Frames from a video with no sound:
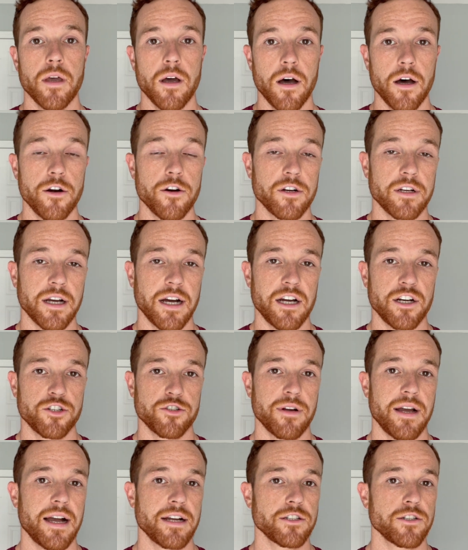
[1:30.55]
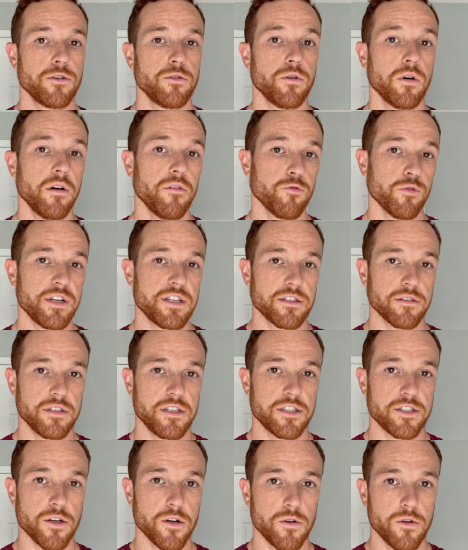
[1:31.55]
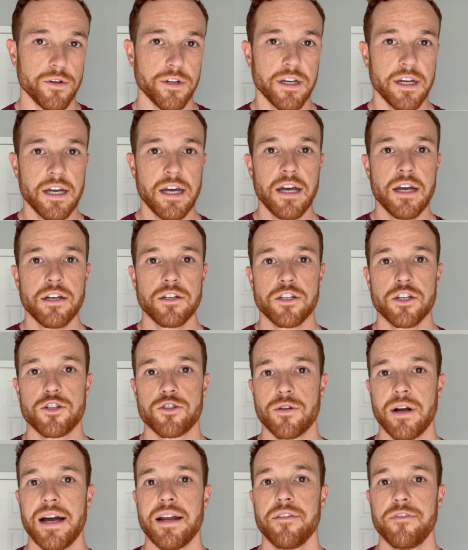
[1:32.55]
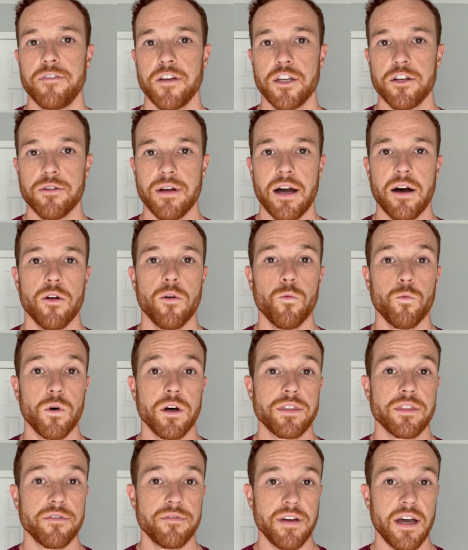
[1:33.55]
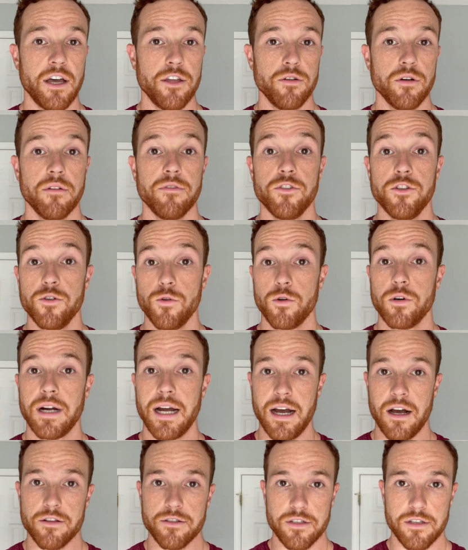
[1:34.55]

under contract, or have recently sold to try to figure out what the value of your house